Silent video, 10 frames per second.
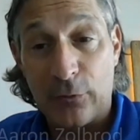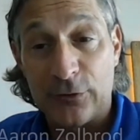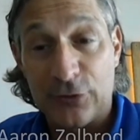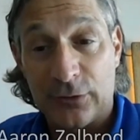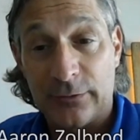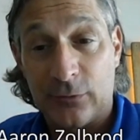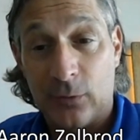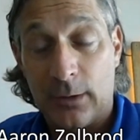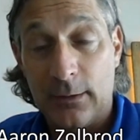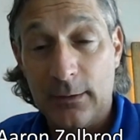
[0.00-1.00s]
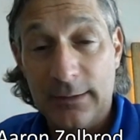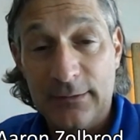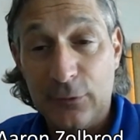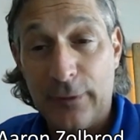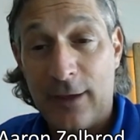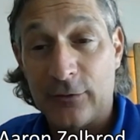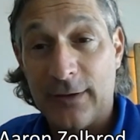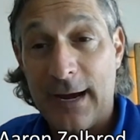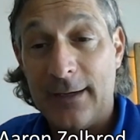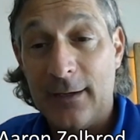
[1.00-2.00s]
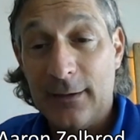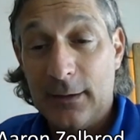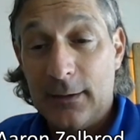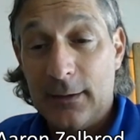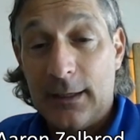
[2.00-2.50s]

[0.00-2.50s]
the health insurance store in 2008.